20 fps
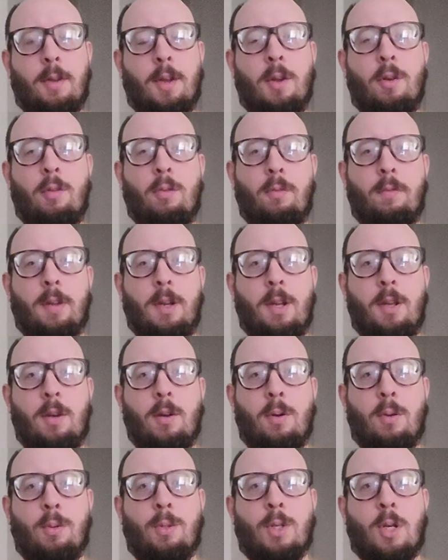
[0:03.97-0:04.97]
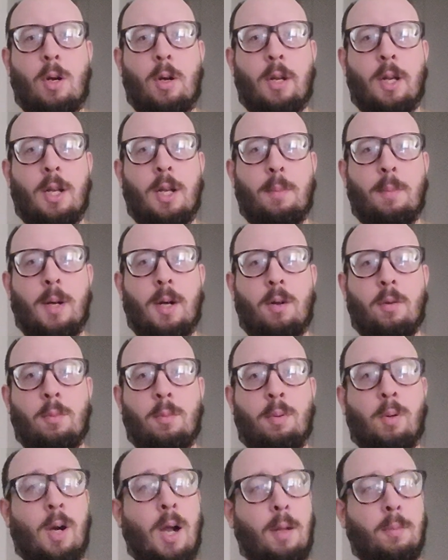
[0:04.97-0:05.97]
a new video talking about
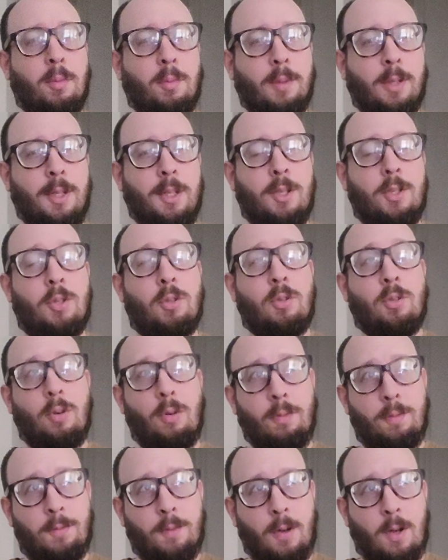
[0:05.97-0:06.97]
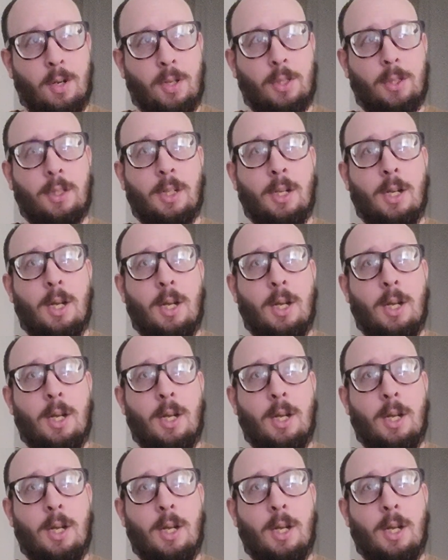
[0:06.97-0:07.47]
probably so far